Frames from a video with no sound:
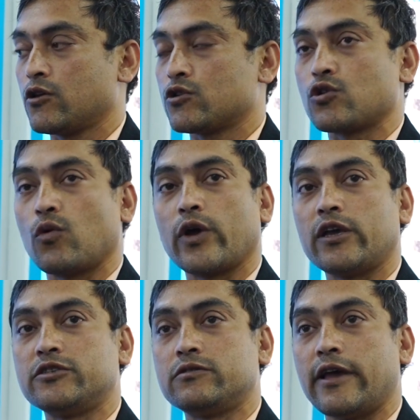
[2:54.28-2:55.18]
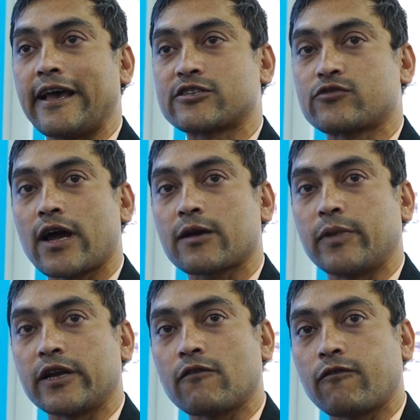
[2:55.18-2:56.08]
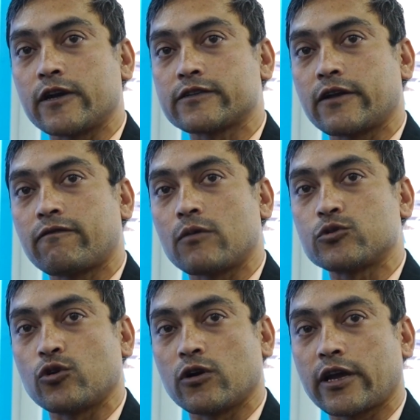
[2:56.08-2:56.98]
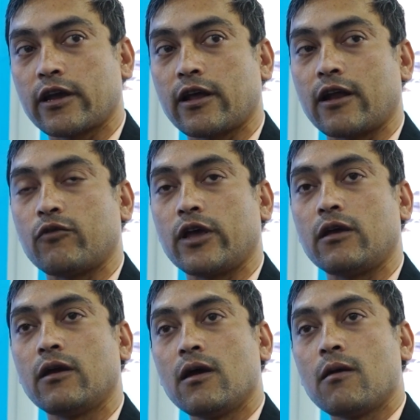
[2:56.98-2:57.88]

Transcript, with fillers: So we extract beta farnesene from sugarcane and we